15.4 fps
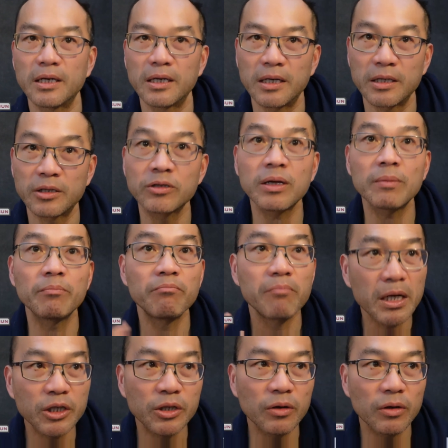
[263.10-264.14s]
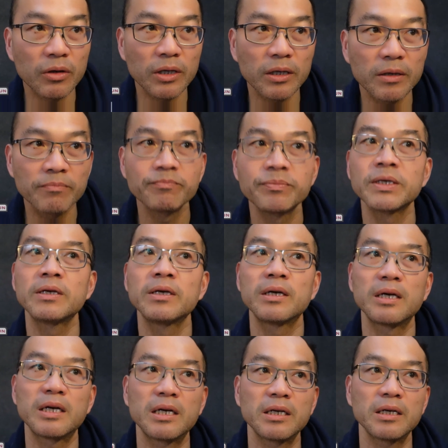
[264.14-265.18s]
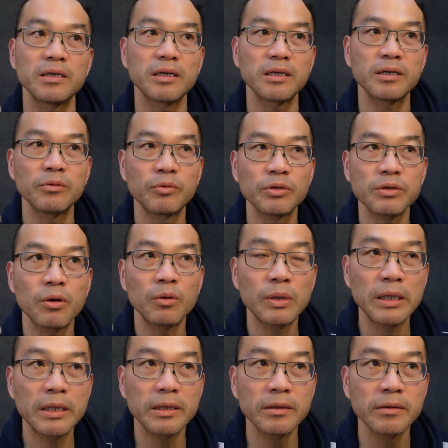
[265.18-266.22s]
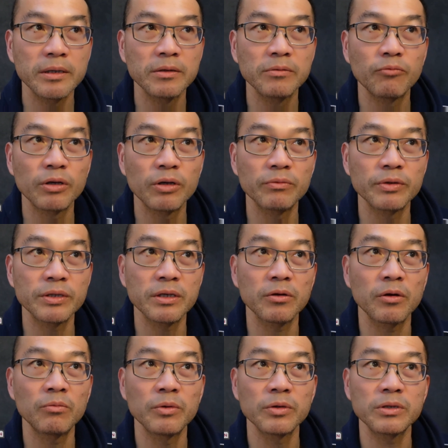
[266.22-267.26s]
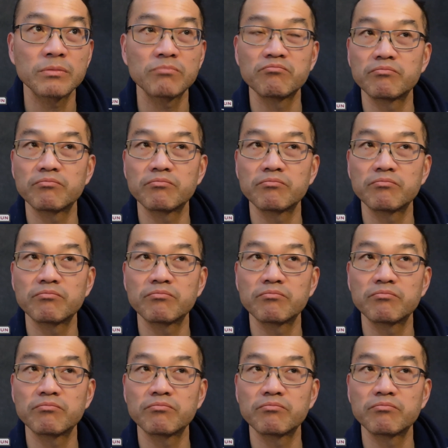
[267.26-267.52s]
It took them much longer. It was only, almost